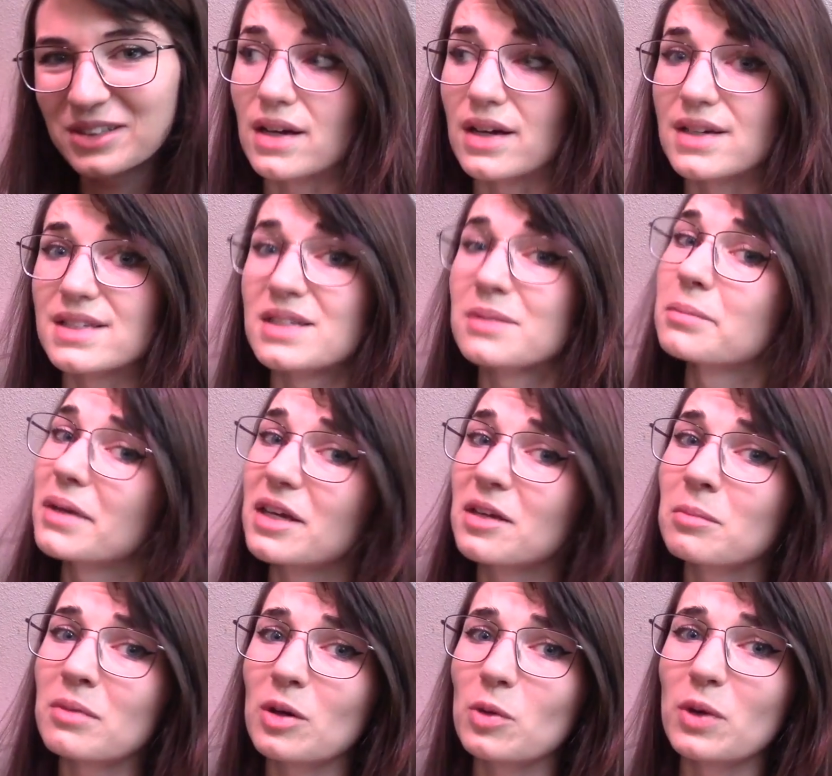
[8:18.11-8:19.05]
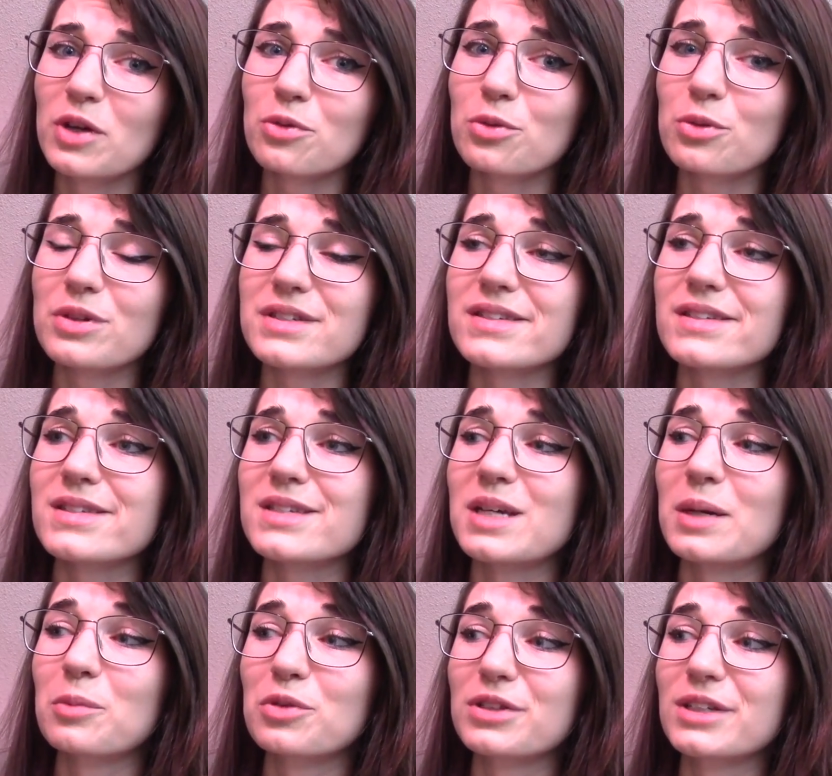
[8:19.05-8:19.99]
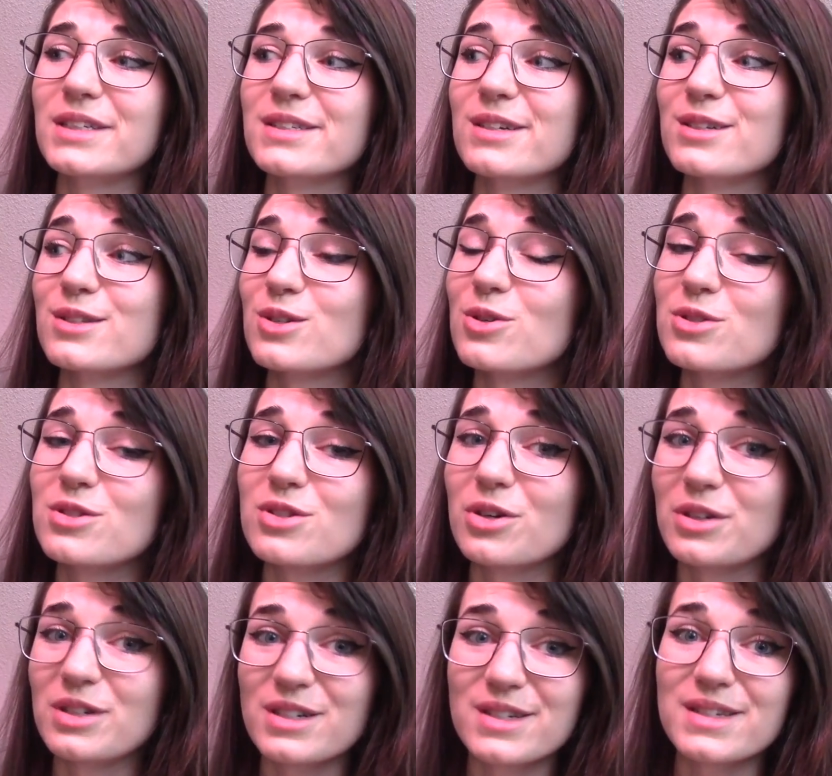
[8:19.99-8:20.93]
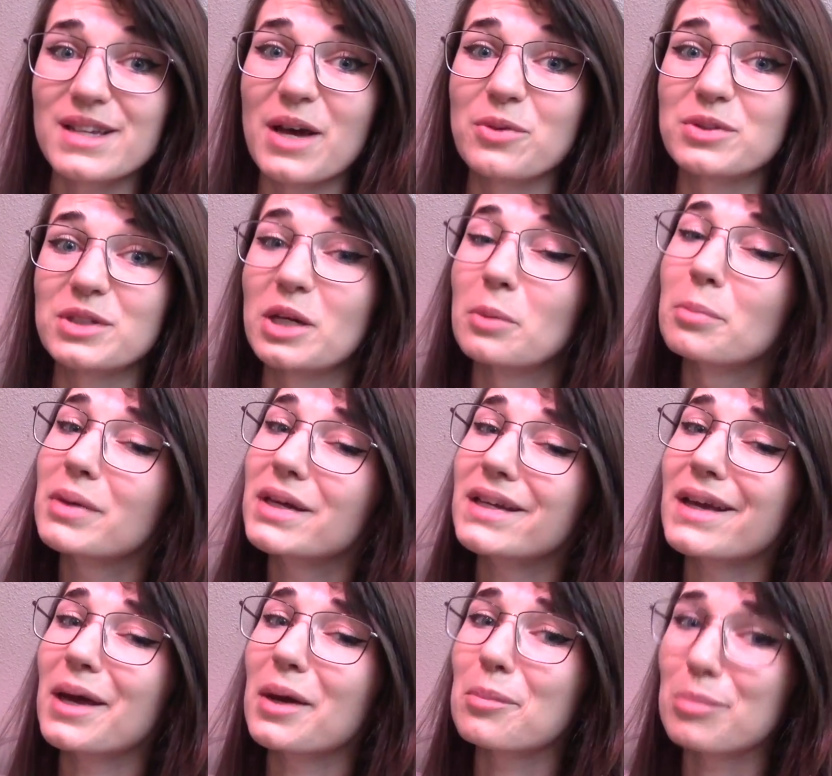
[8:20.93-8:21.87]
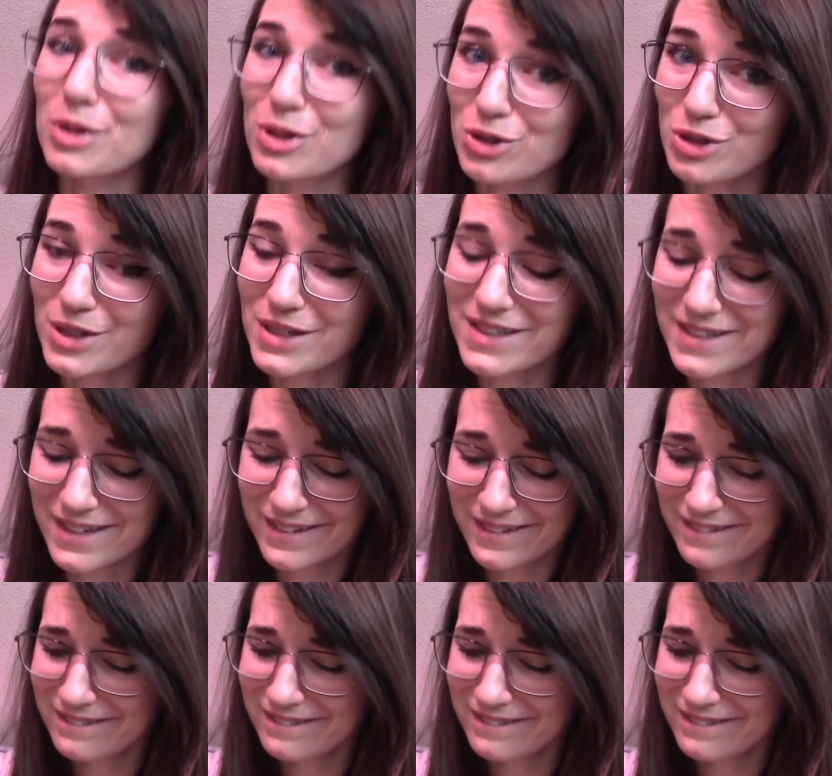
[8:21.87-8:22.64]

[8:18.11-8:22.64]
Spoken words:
As I'm making my way through this list, I'm realizing it's all starting to sound a bit ambitious.